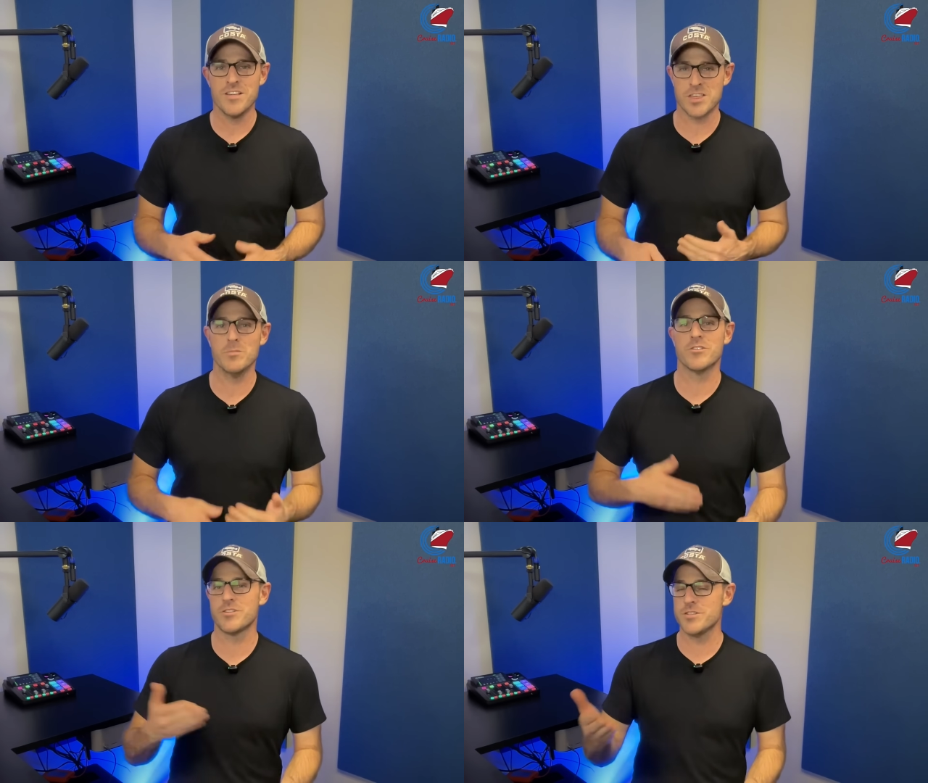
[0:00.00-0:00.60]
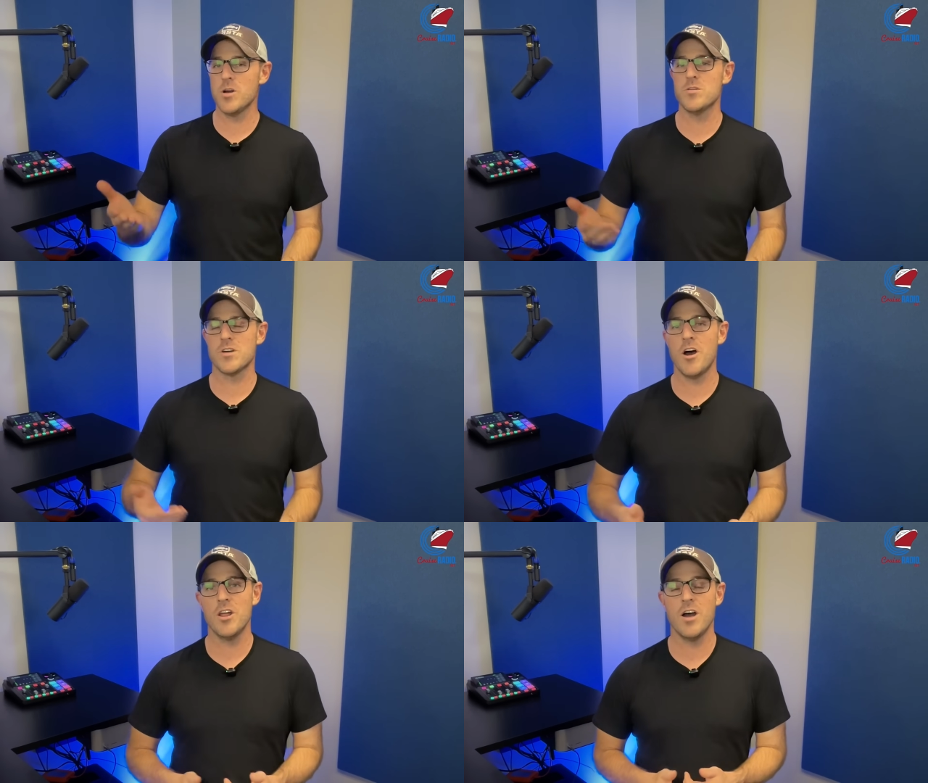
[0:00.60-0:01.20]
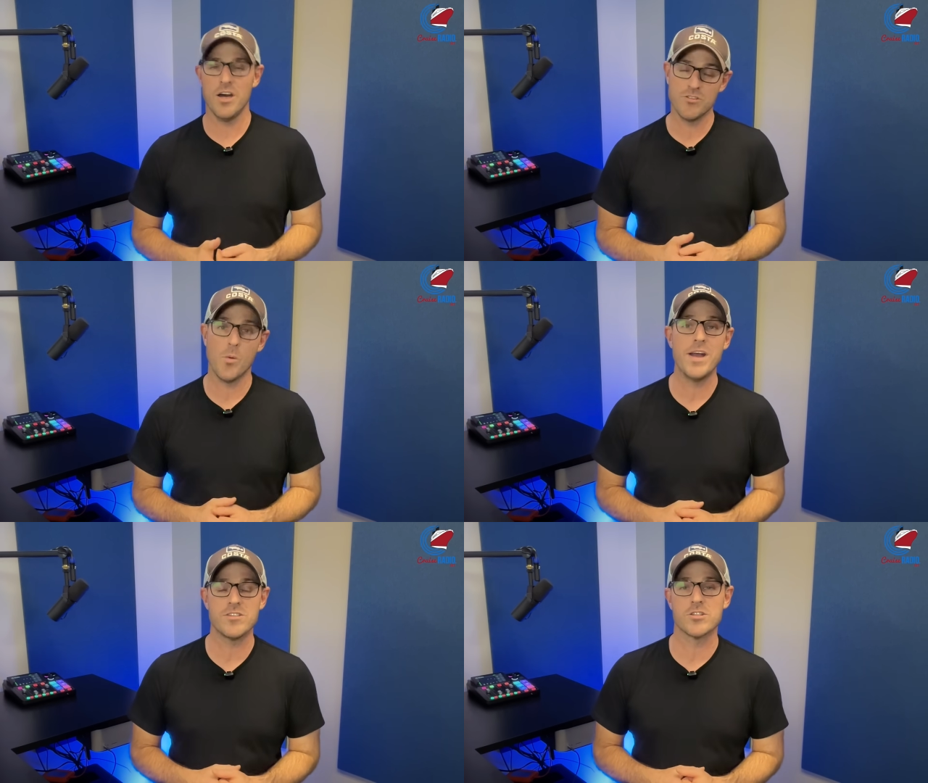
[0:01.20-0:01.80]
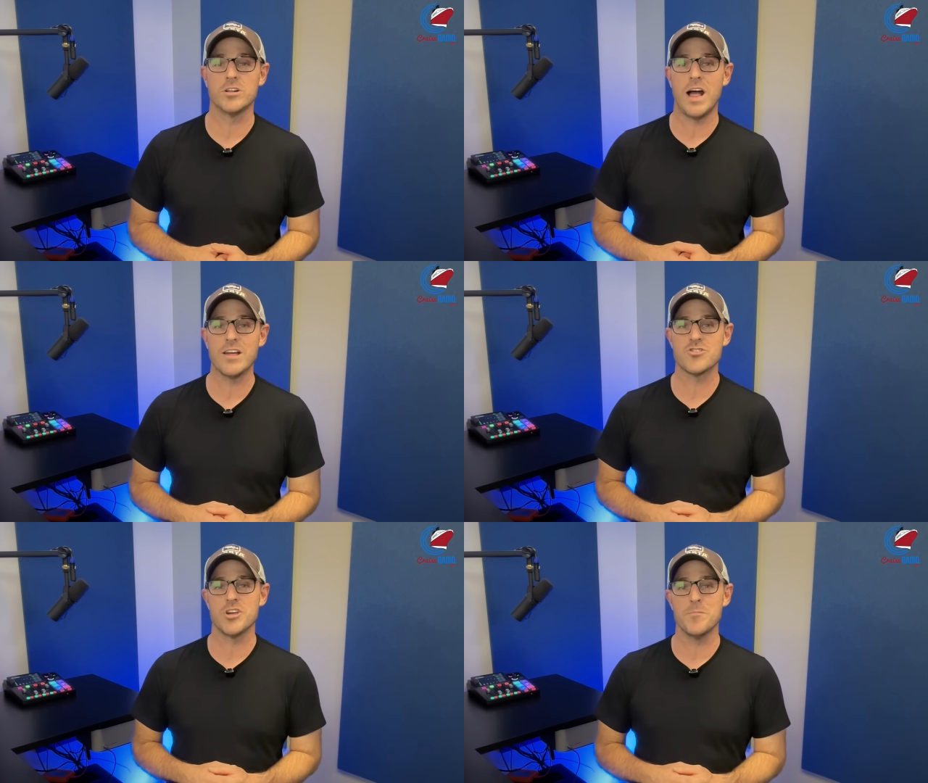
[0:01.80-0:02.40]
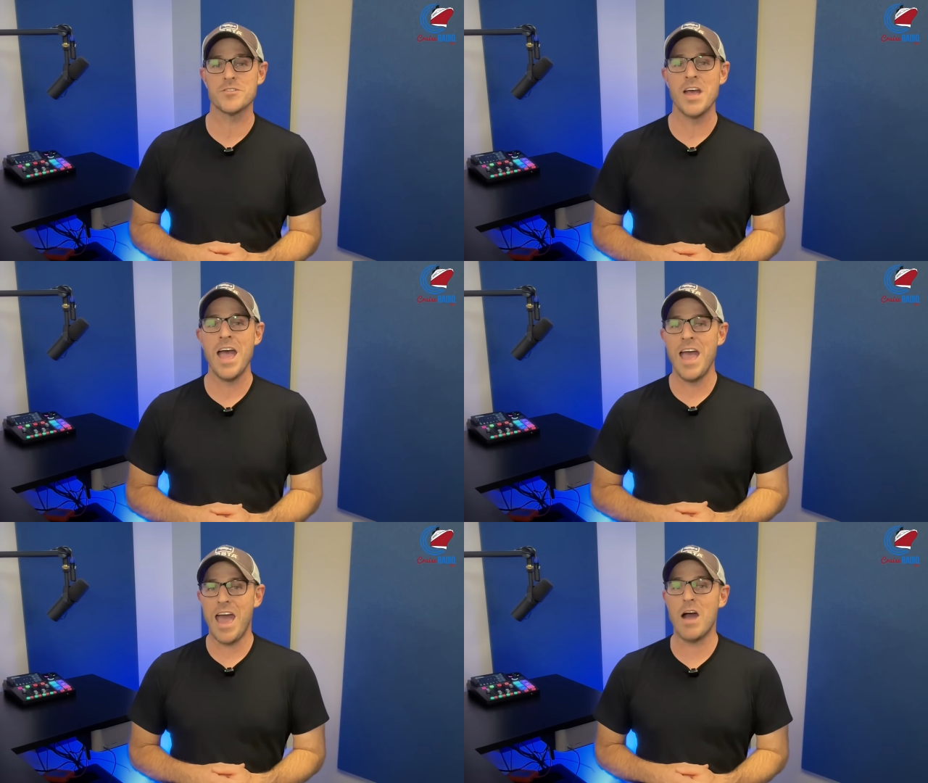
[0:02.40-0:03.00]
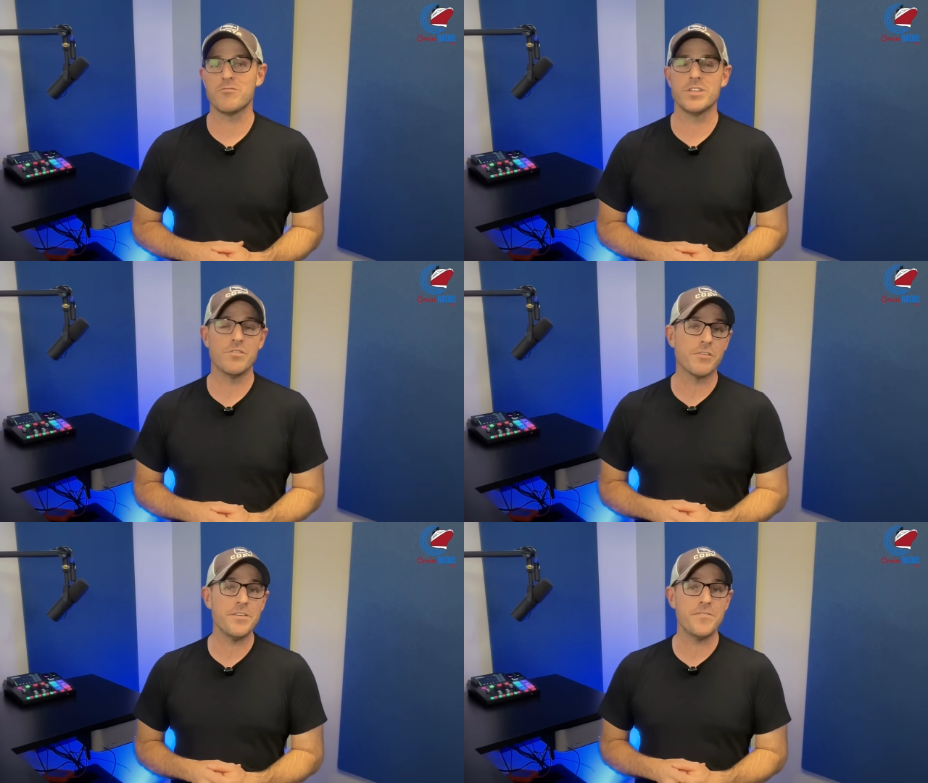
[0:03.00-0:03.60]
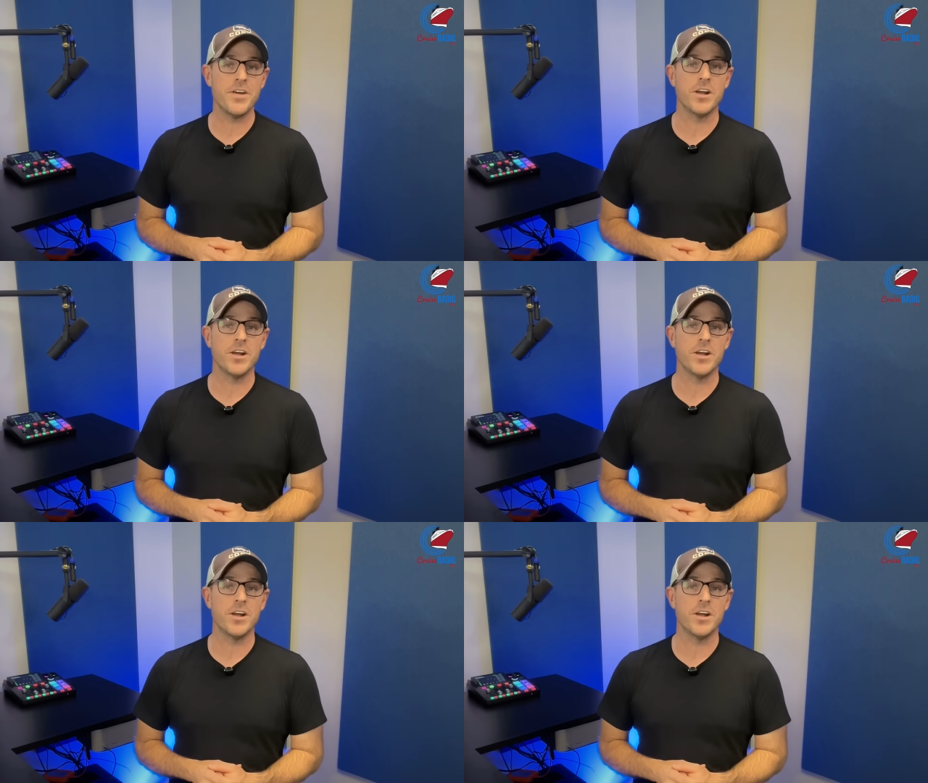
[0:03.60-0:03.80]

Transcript: similar to those on other Oasis-class ships. After the refit,